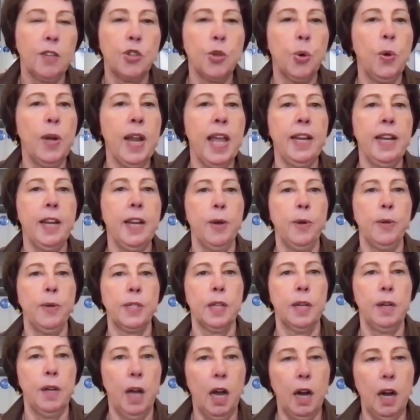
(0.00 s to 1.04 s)
tornadoes
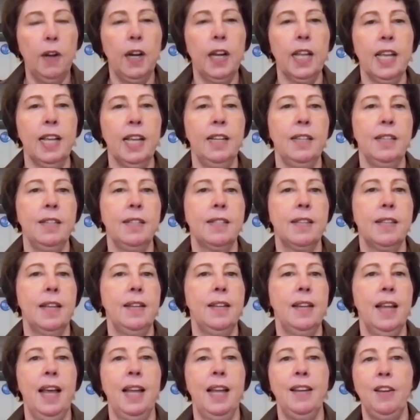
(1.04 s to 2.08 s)
and hurricanes
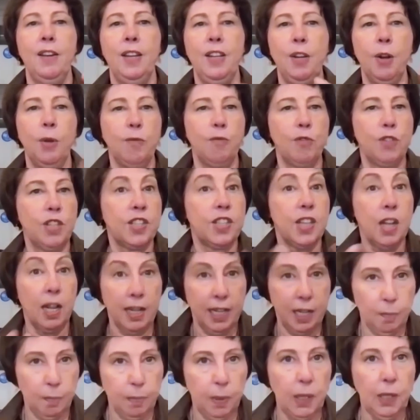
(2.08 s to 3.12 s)
and you know,
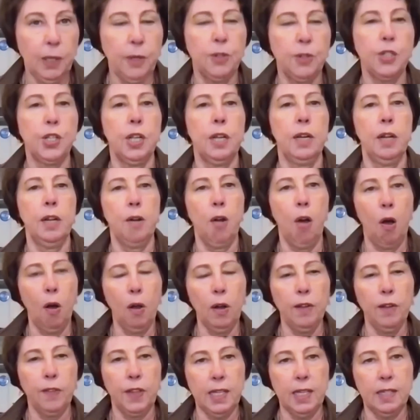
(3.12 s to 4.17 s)
studying pollution and
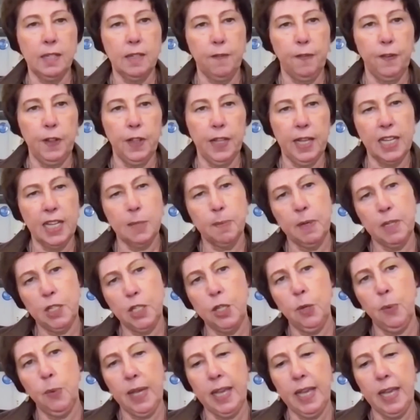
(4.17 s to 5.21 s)
all of these different things, but
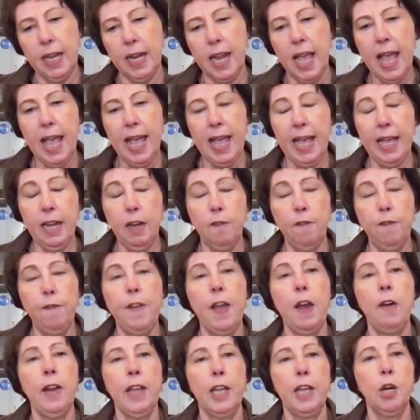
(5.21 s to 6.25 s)
doing it in a
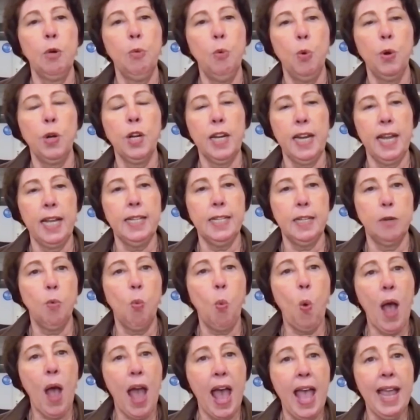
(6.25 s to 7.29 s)
very coordinated
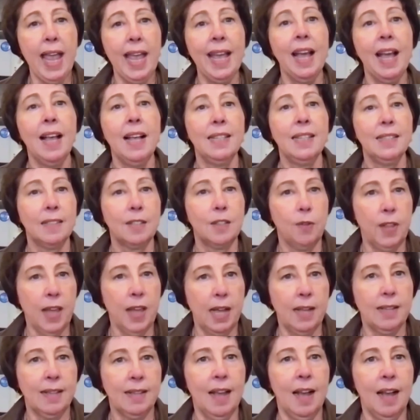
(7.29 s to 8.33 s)
way. So
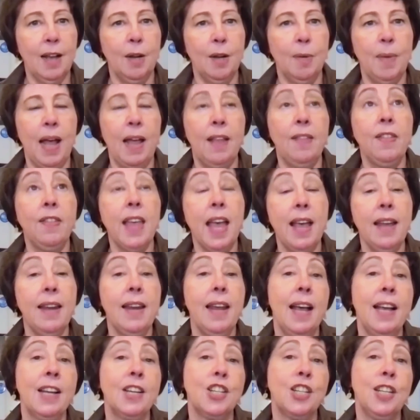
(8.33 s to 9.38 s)
that and
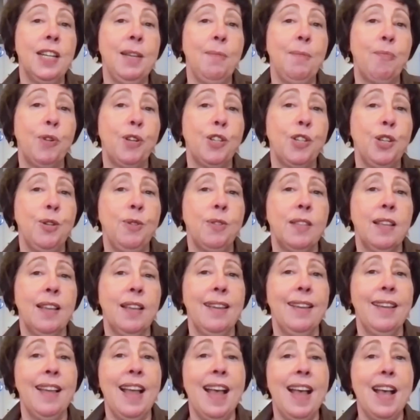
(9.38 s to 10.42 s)
then actually
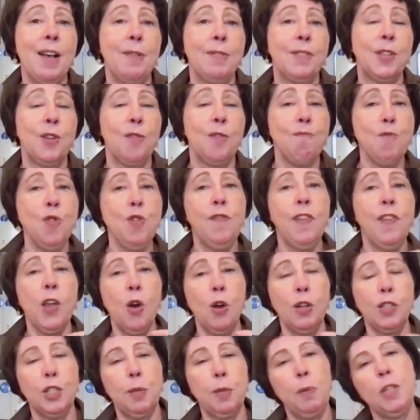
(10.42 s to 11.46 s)
producing, sort of moving
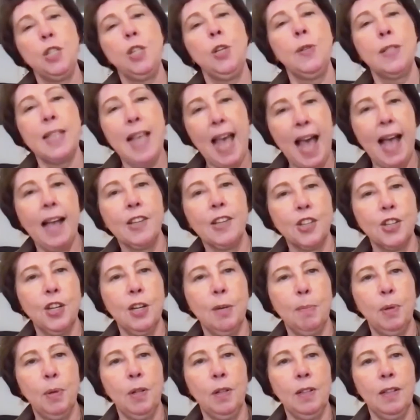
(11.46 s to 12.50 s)
on to produce
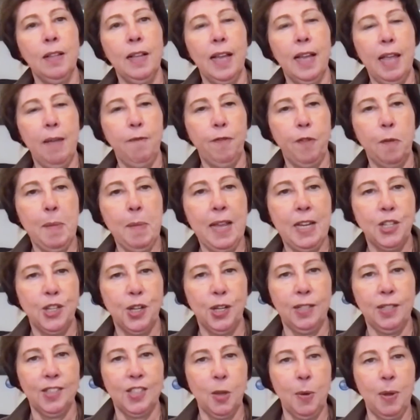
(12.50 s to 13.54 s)
actionable
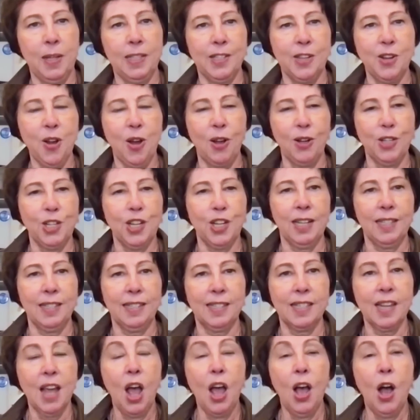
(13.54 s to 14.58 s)
information. So it's not
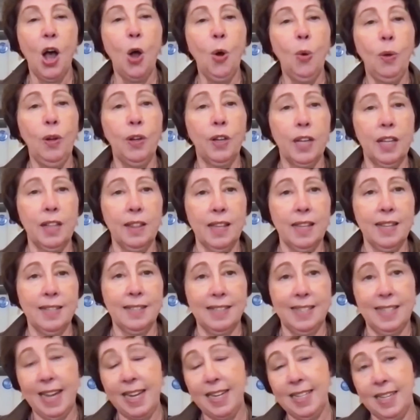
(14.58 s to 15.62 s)
just, oh, look at
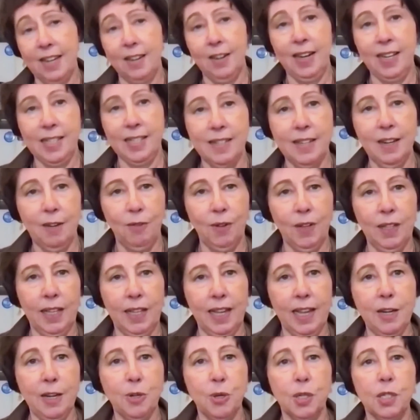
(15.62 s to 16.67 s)
this data, isn't it
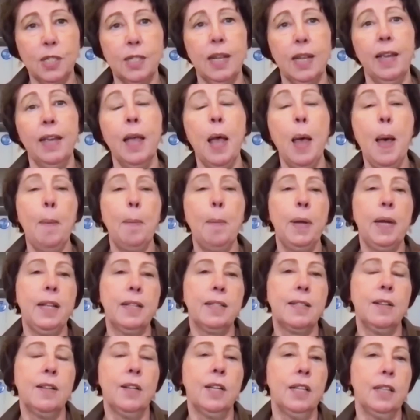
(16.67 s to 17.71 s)
really interesting? But
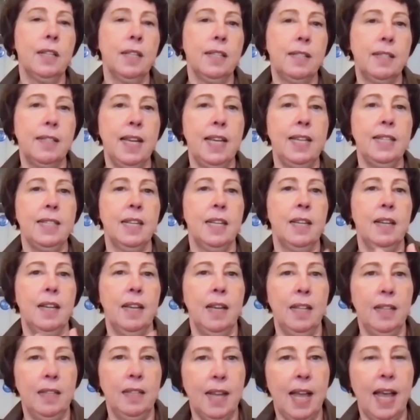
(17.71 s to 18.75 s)
it's look at this data
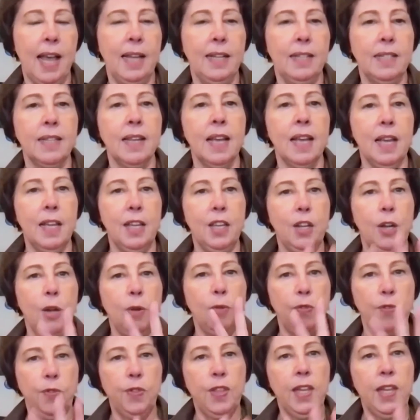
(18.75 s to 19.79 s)
and you
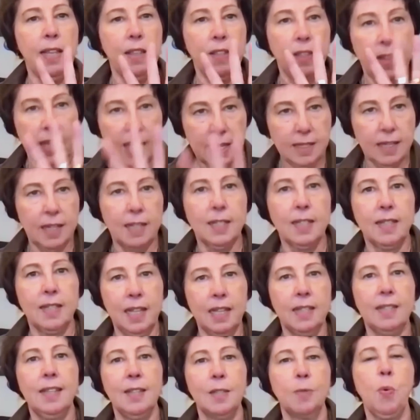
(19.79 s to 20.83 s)
know, this
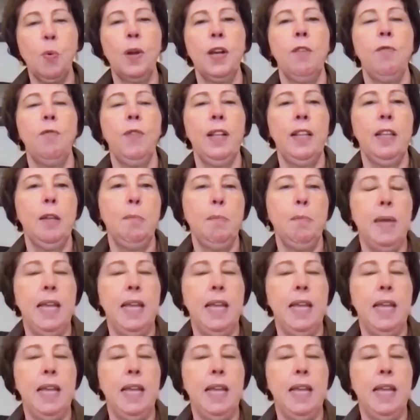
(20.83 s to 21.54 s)
is what it really